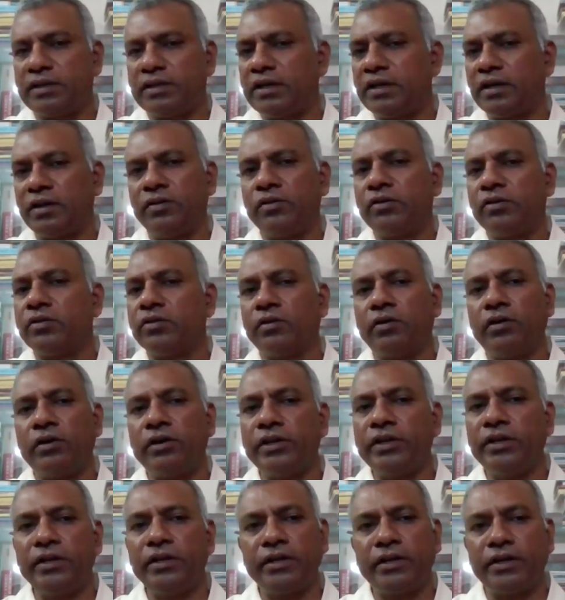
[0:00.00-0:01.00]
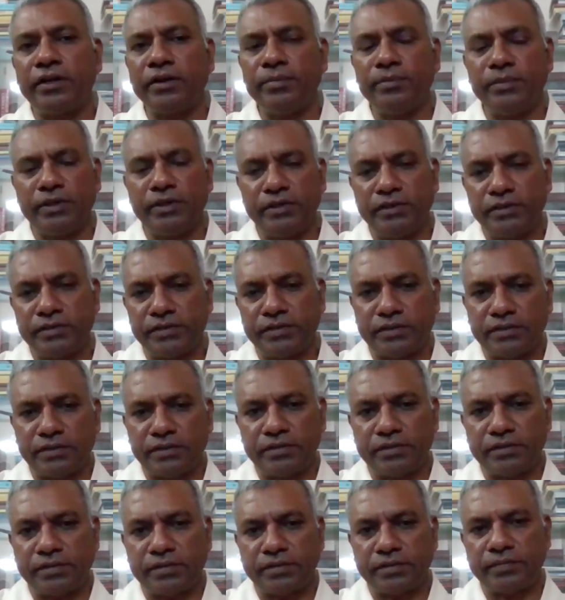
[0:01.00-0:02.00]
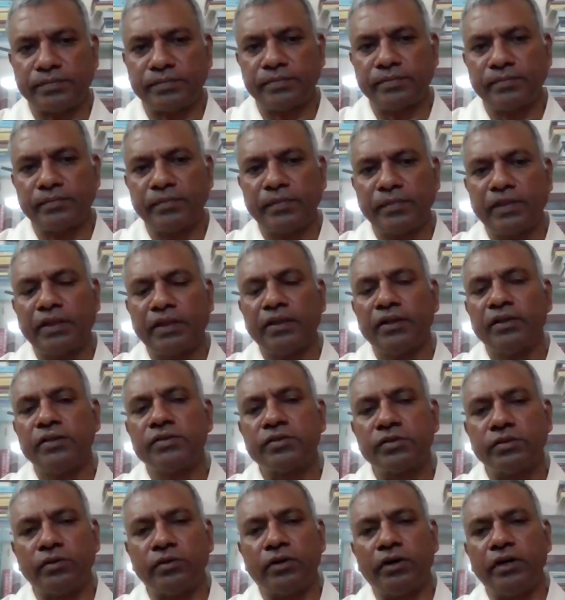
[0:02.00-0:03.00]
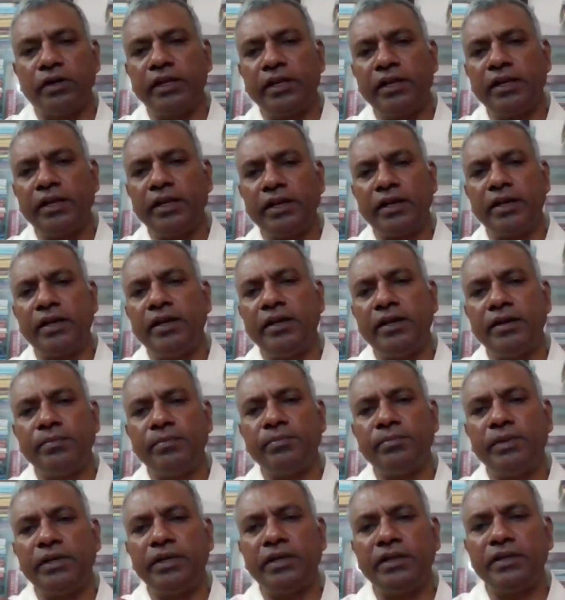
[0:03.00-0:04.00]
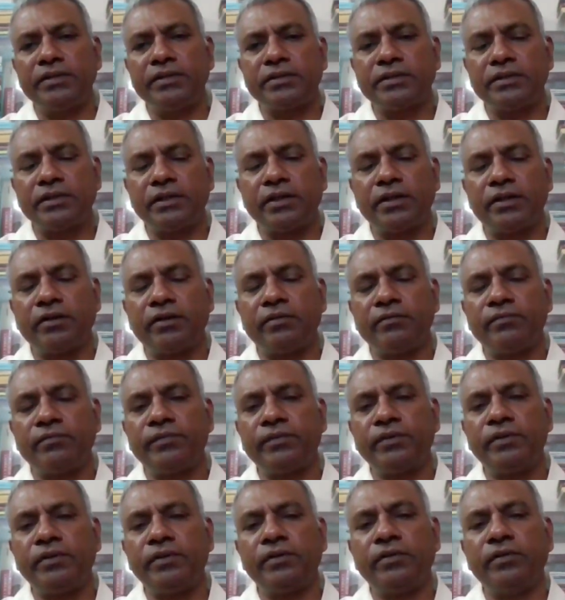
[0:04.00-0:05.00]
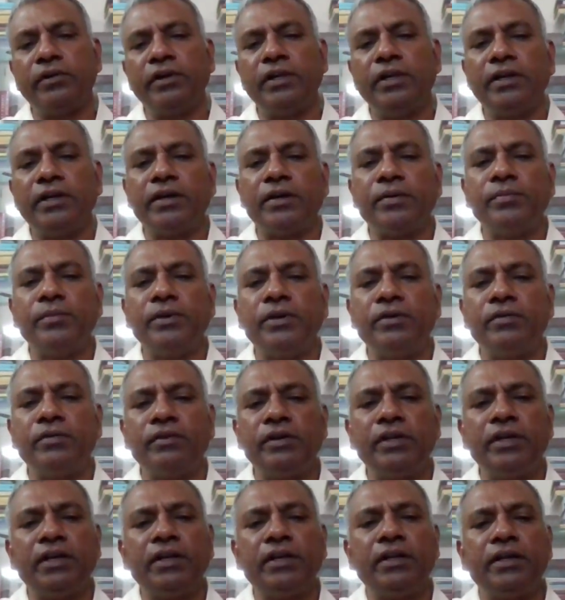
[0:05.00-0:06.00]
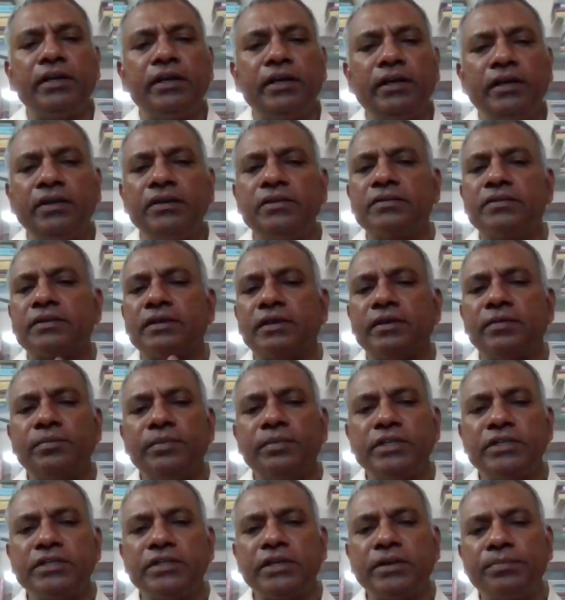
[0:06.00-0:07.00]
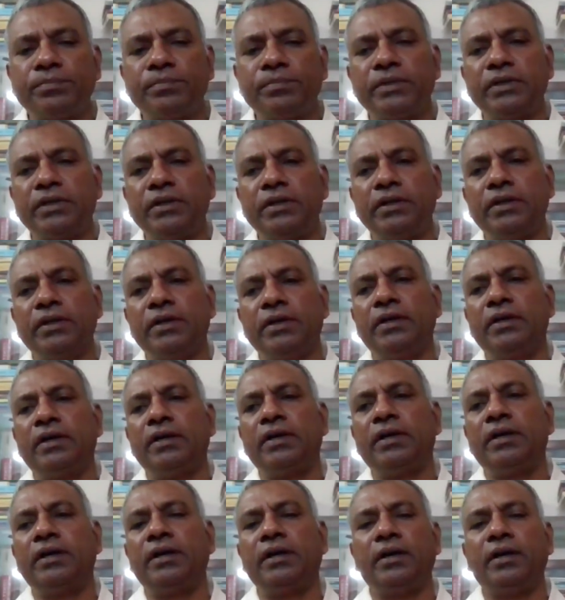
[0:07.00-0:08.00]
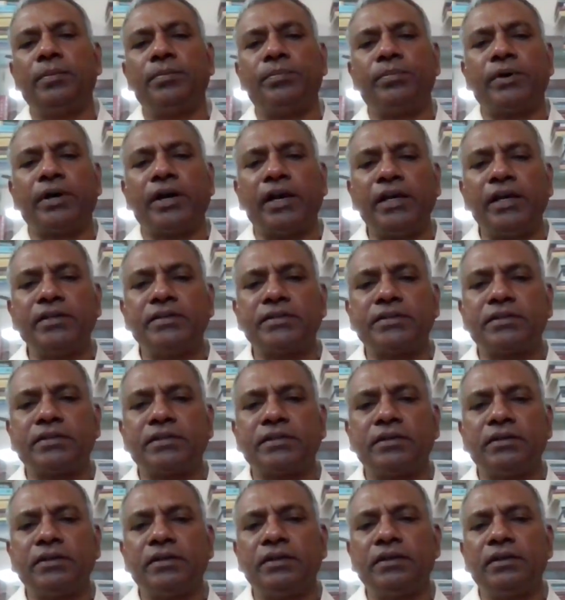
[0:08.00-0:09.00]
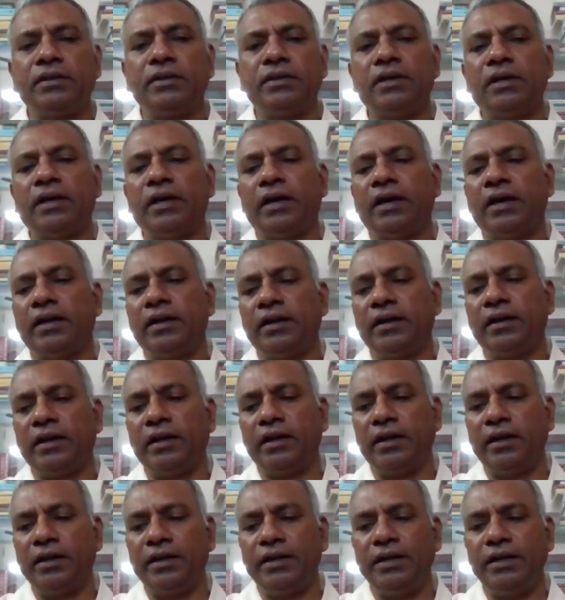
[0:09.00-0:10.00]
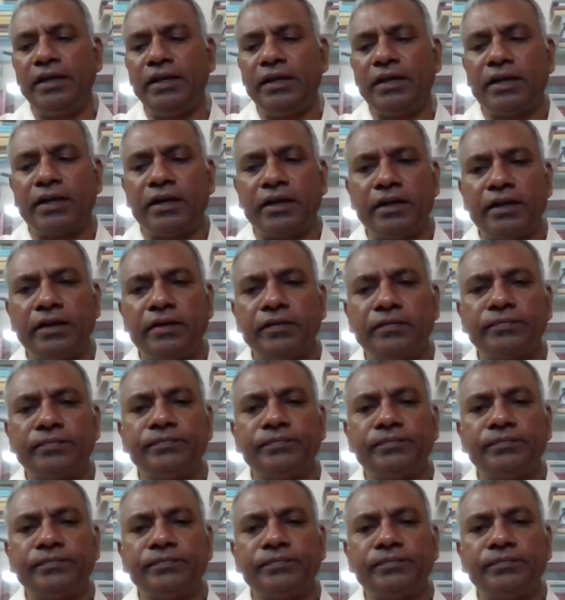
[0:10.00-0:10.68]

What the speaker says: They are not ordinary ministers. So ordinary minister of Holy Communion is a bishop, a priest, and a deacon.